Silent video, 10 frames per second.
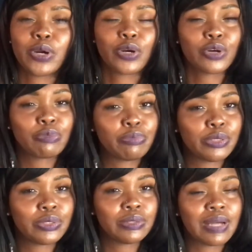
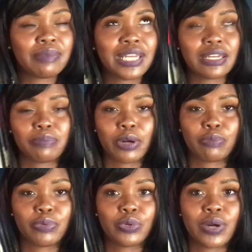purple, I mean not a
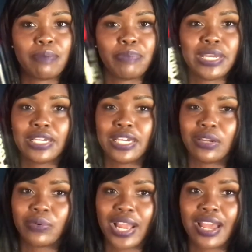purple, a
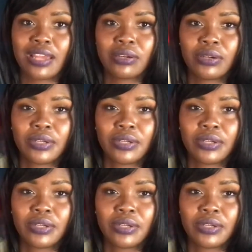pinky red.